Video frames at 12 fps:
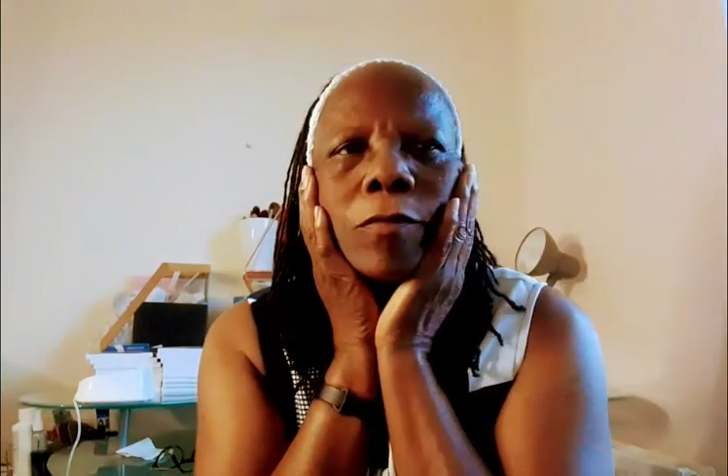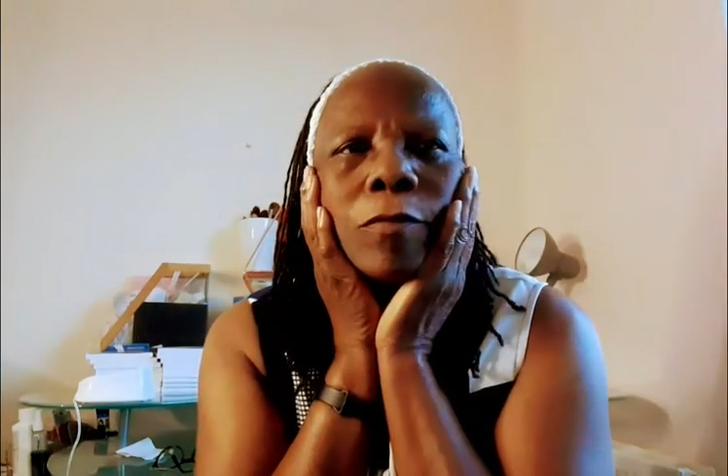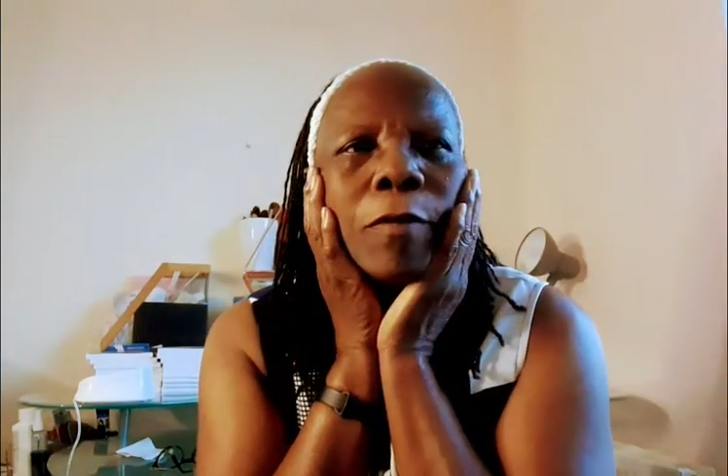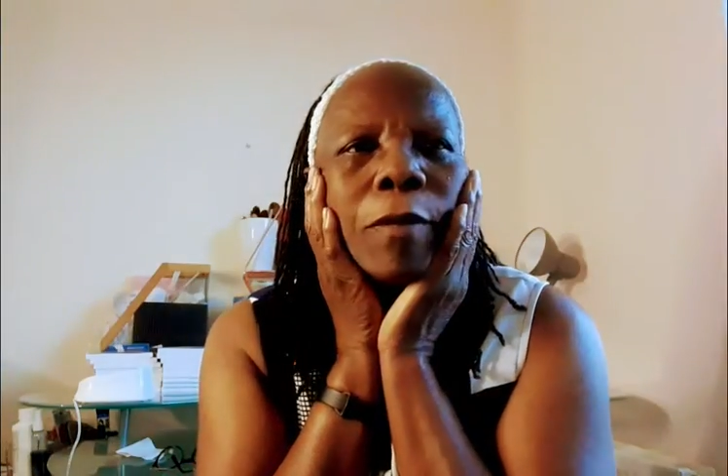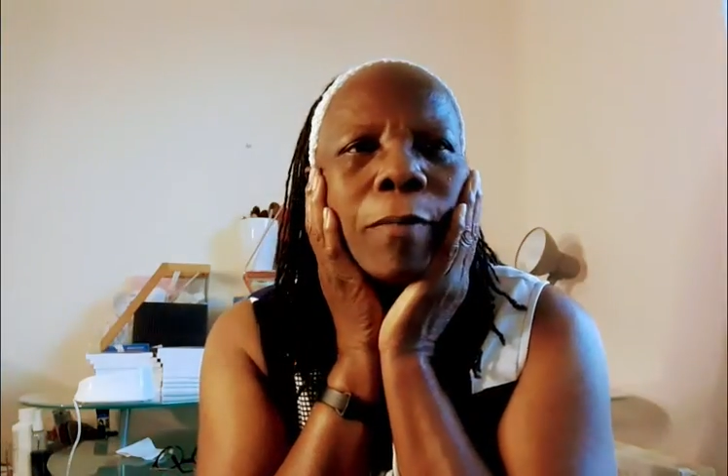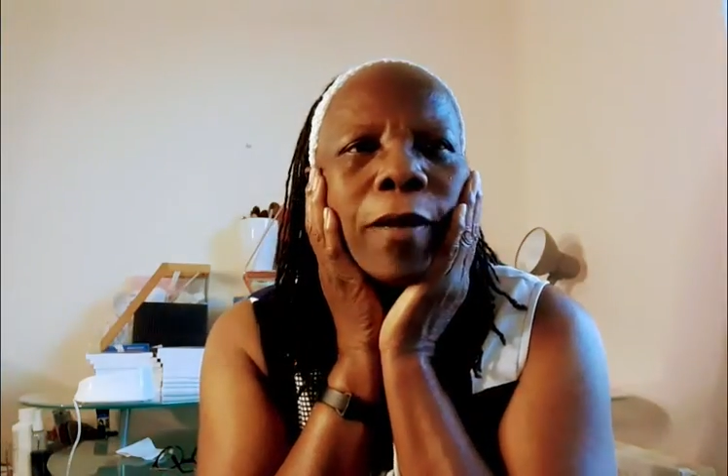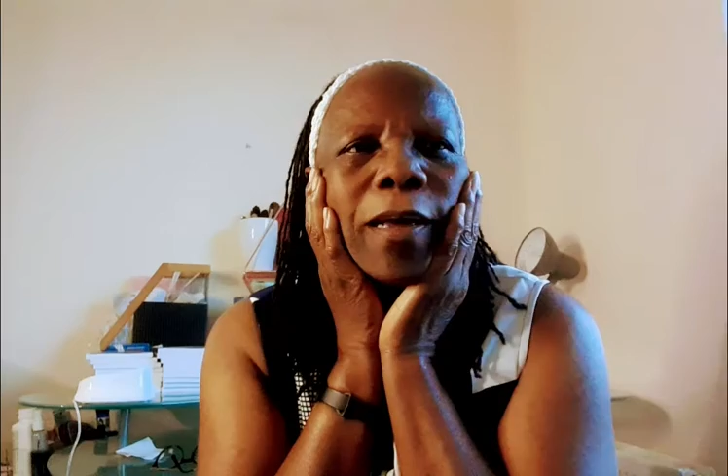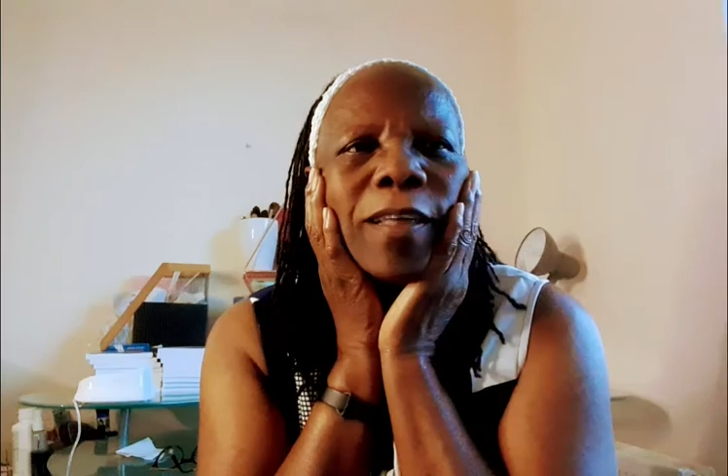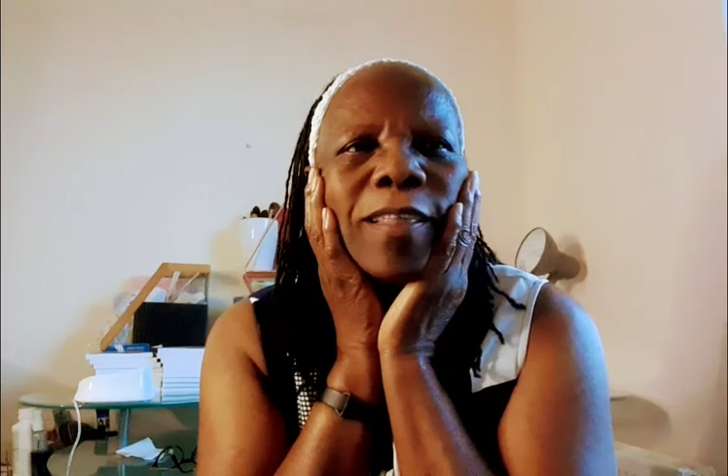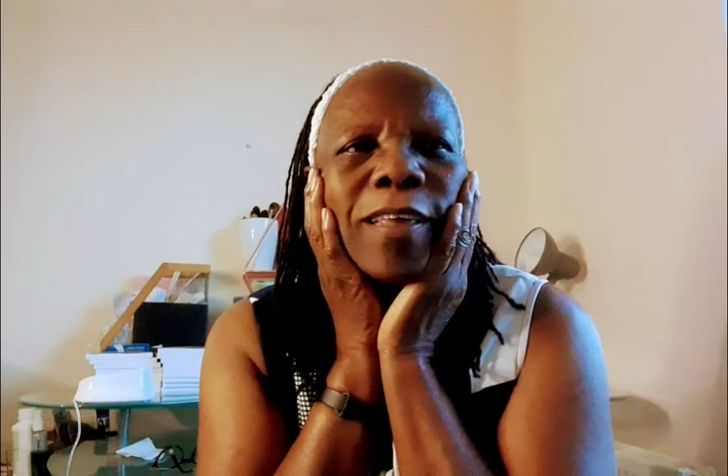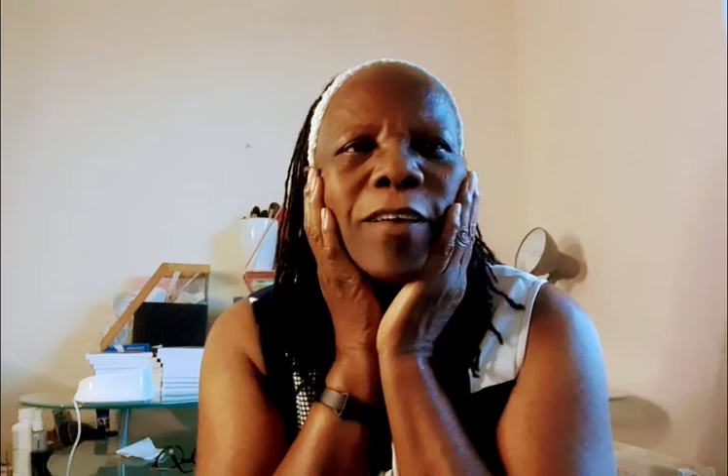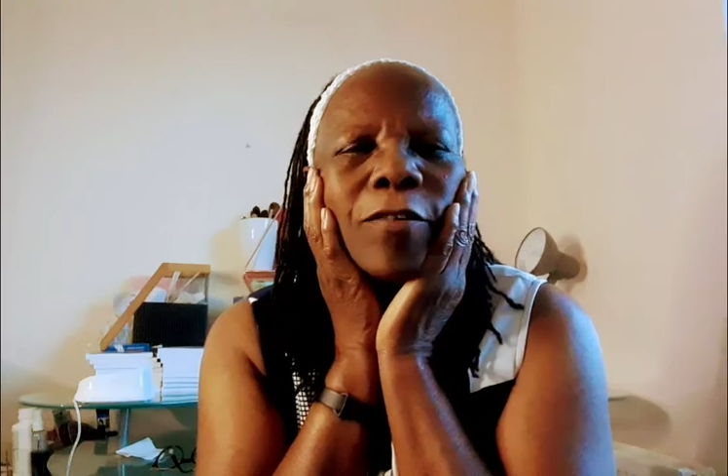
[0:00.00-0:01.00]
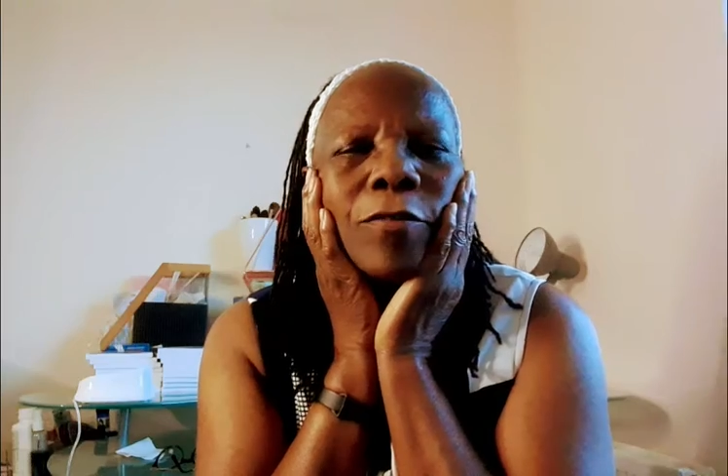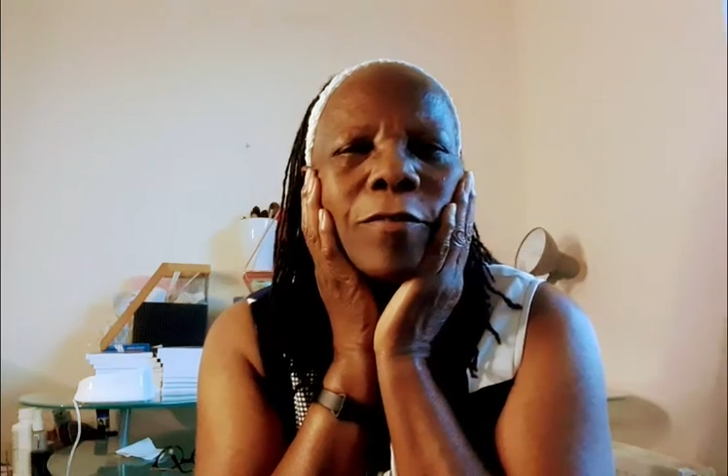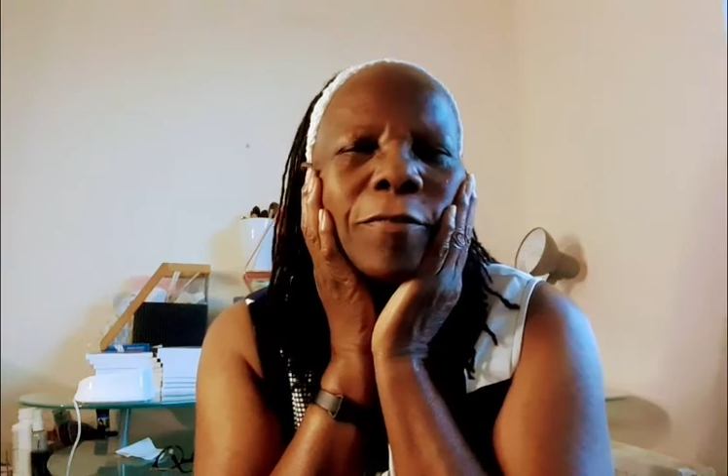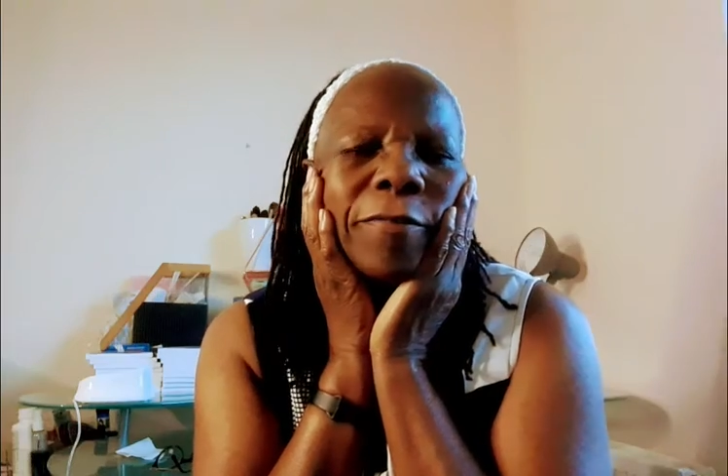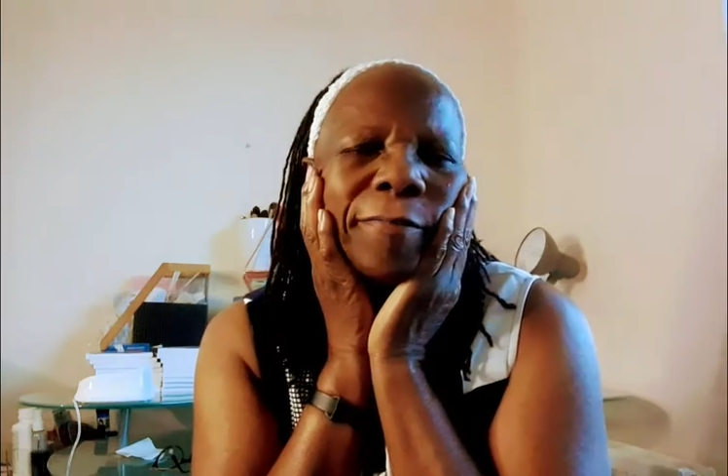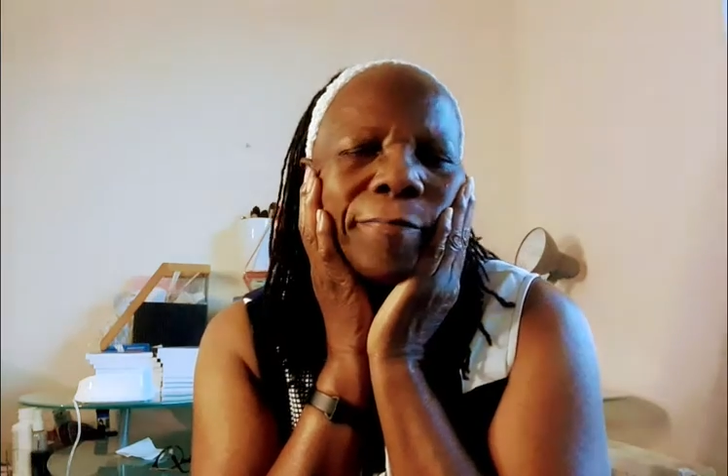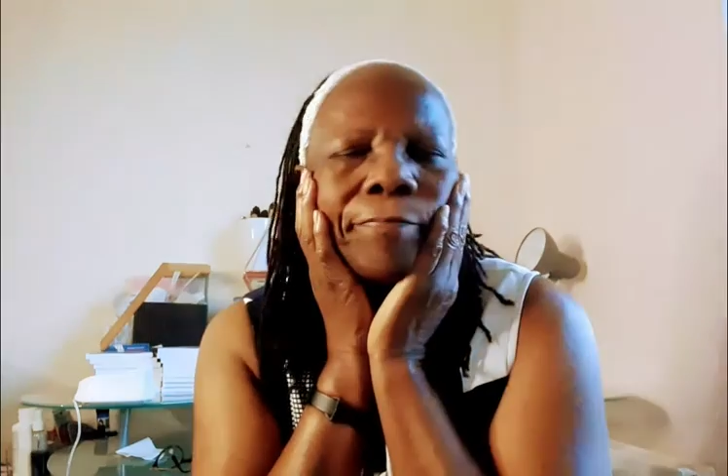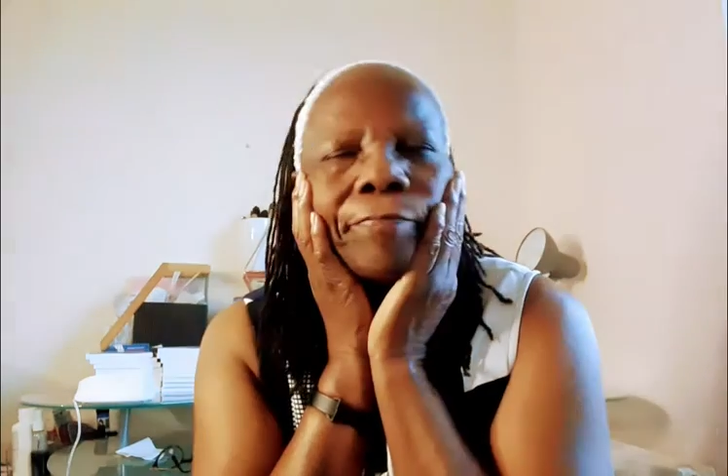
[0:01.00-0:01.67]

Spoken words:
you remember, at the age of